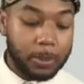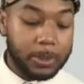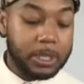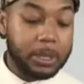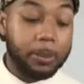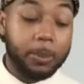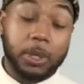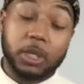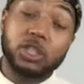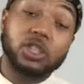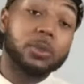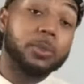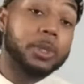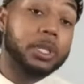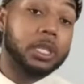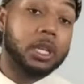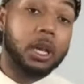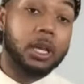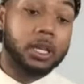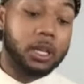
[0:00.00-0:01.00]
It's a bunch of
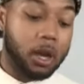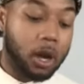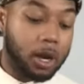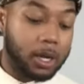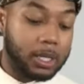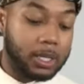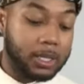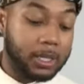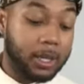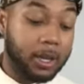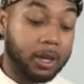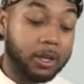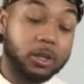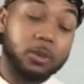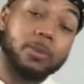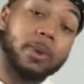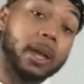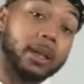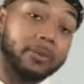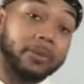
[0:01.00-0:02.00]
Mizani artists there. You
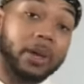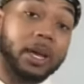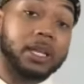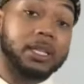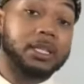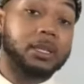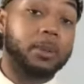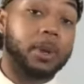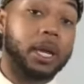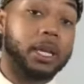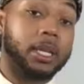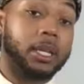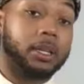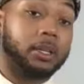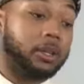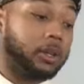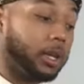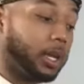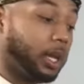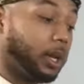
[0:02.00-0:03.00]
might find somebody
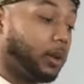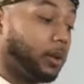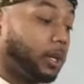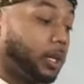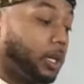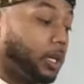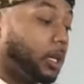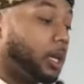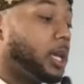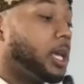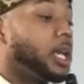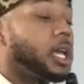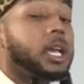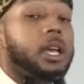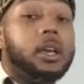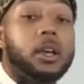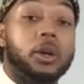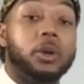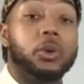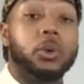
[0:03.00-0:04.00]
in your area
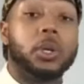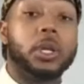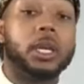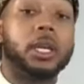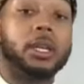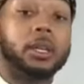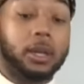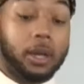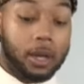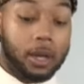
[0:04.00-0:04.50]
who can,